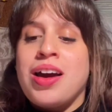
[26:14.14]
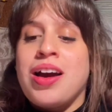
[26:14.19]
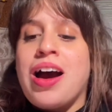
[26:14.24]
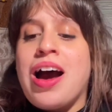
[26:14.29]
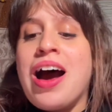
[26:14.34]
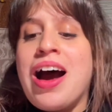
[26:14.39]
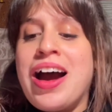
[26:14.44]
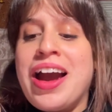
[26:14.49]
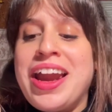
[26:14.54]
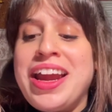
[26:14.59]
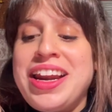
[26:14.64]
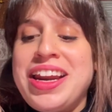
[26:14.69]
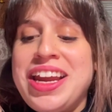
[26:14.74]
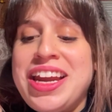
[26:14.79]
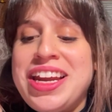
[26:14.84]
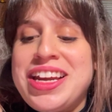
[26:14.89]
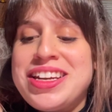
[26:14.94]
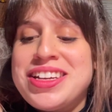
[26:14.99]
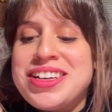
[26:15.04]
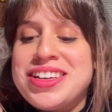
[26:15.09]
I
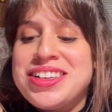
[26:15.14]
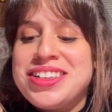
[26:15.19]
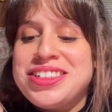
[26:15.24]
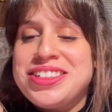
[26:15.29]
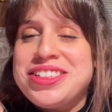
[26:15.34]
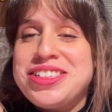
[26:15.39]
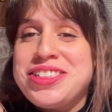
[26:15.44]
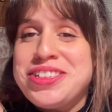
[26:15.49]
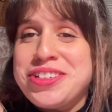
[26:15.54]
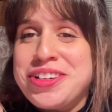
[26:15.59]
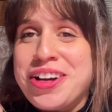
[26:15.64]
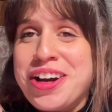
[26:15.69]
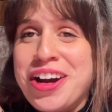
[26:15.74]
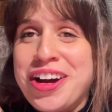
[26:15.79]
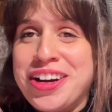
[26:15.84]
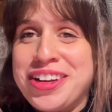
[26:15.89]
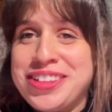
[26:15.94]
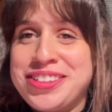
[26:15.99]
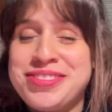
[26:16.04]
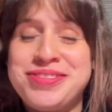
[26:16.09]
need to
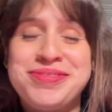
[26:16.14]
cut.